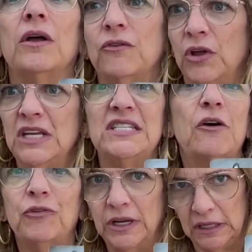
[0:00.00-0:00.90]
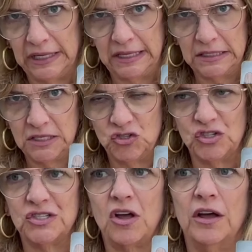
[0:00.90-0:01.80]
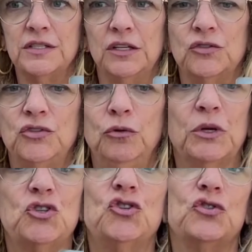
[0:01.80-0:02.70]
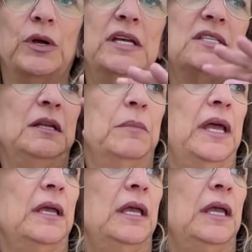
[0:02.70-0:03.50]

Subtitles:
indefinitely. This is just causing too much stress in my